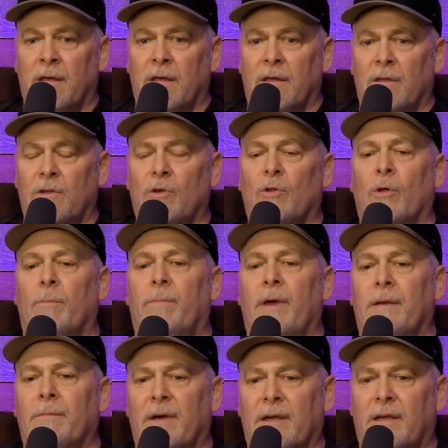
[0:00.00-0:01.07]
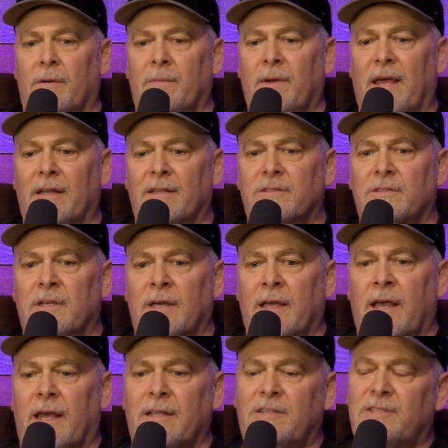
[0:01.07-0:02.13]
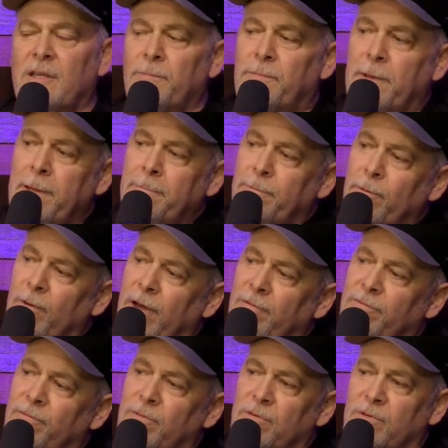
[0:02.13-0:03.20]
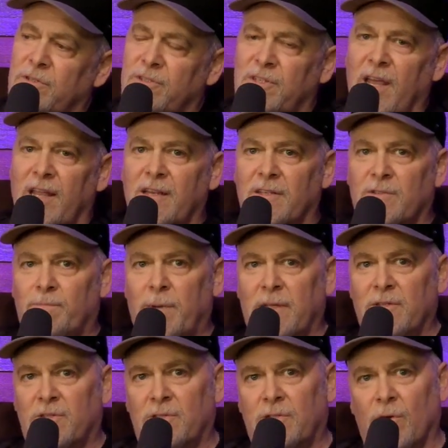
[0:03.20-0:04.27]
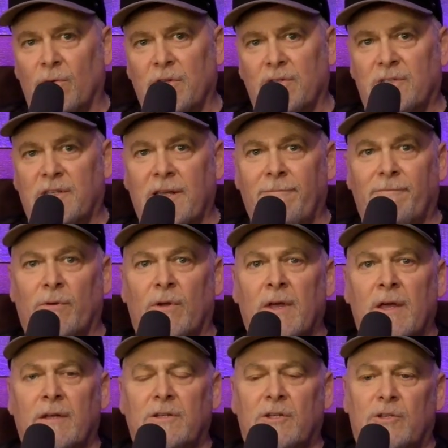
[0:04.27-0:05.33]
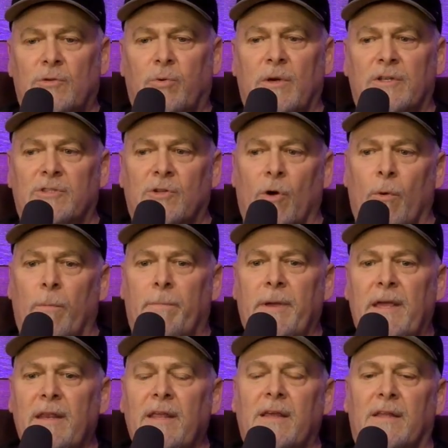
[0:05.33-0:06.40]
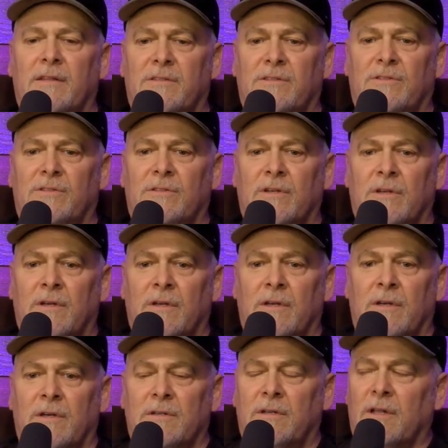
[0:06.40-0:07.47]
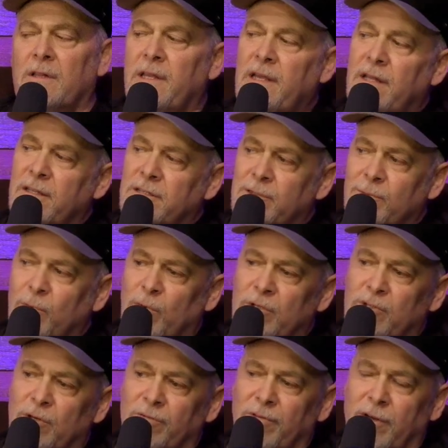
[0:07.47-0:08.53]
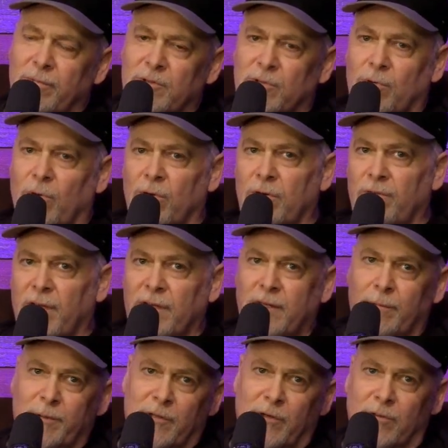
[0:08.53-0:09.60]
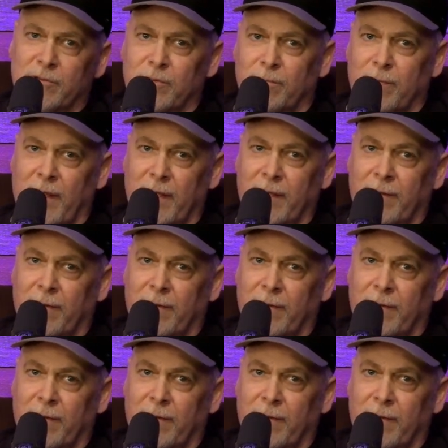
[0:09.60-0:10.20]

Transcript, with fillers: you'll obey my commands. And see, Satan has been so deceitful to twist obedience to legalism. What's your famous quote of A.W. Tozer, Mai?